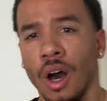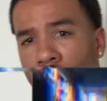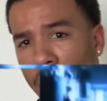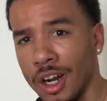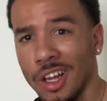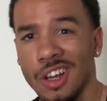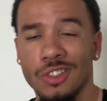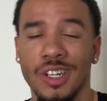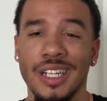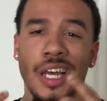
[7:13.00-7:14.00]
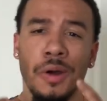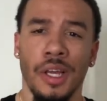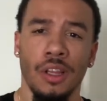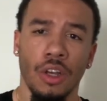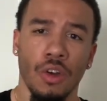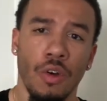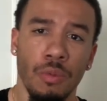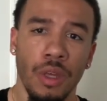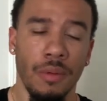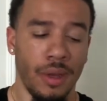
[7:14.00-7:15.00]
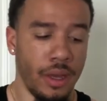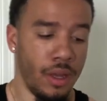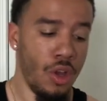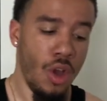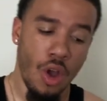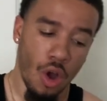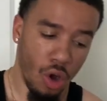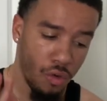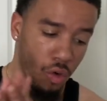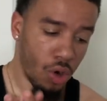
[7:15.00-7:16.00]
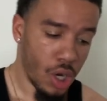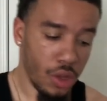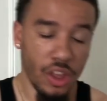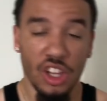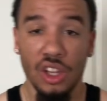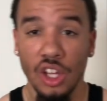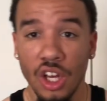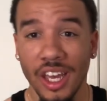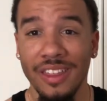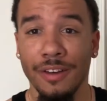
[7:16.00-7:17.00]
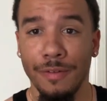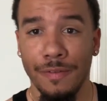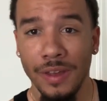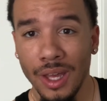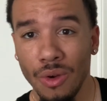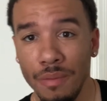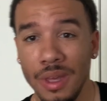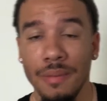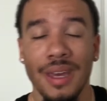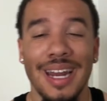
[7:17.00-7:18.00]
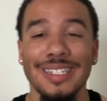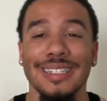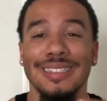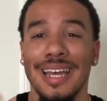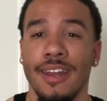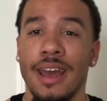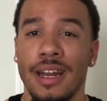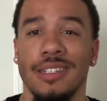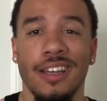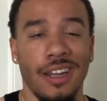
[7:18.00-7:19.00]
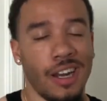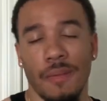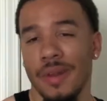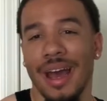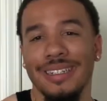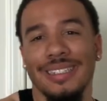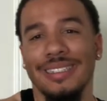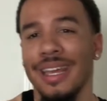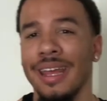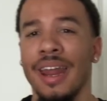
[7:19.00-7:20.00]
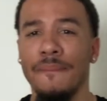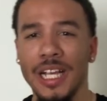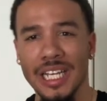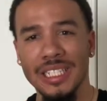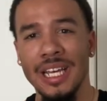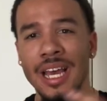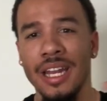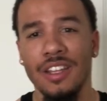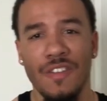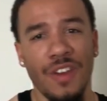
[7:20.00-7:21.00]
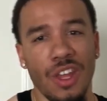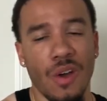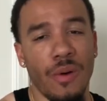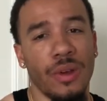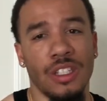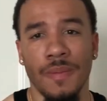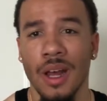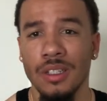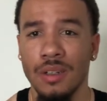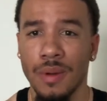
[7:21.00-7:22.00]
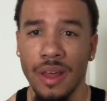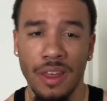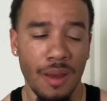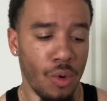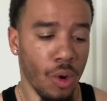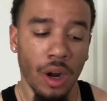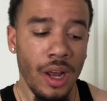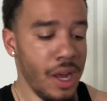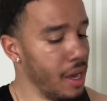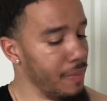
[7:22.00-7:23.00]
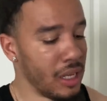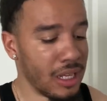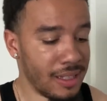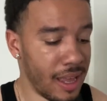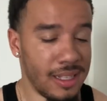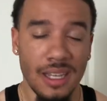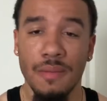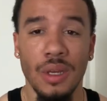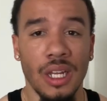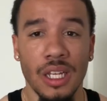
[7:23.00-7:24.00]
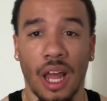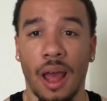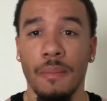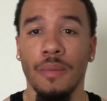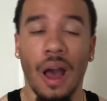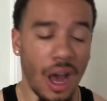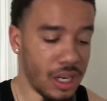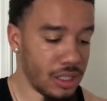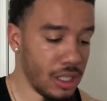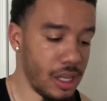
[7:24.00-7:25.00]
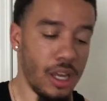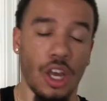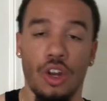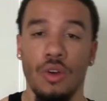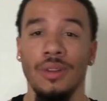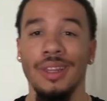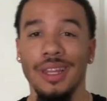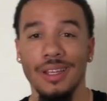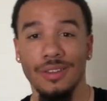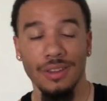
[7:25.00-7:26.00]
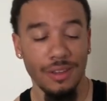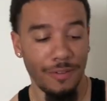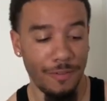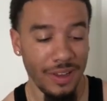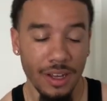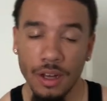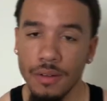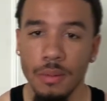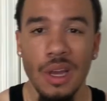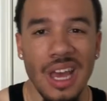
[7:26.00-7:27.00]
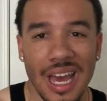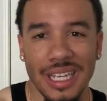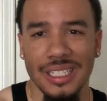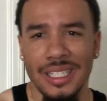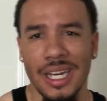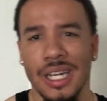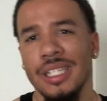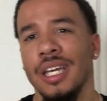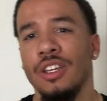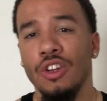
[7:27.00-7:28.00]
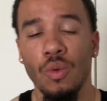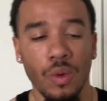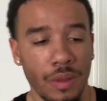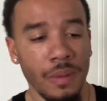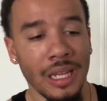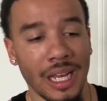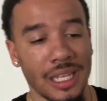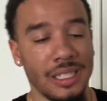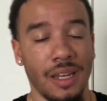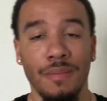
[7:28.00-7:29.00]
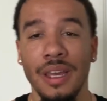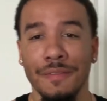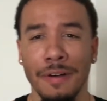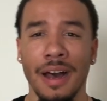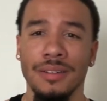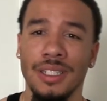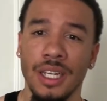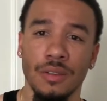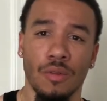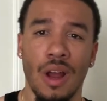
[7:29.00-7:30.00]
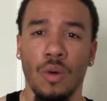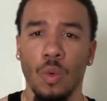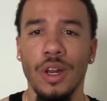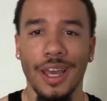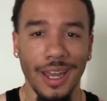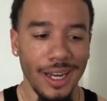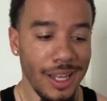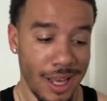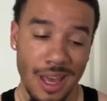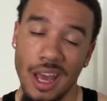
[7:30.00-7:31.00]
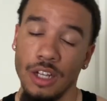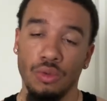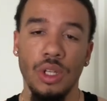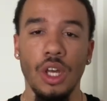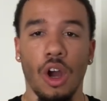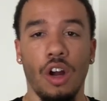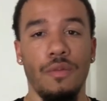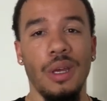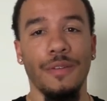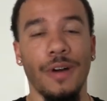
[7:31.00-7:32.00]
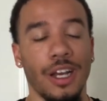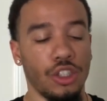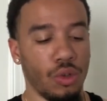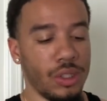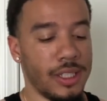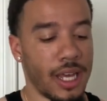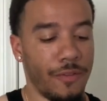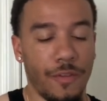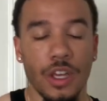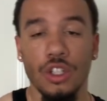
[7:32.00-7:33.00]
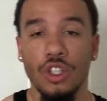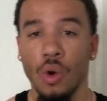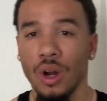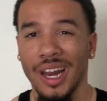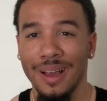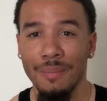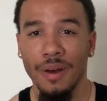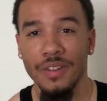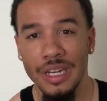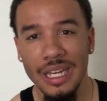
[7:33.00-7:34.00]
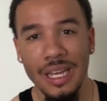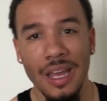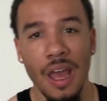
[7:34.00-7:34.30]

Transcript: All right, y'all, so that's how they look on me, man. Overall, the look and the fit on me, man, that's a ten out of ten. And I'm not just saying that because this video is sponsored by them or because they sent me this. I'm honestly letting y'all know this, the fit of them is a ten out of ten. You know, with me, like I said, being five six, around one eighty, it's really hard for me to find shorts that fit short, like above the knee,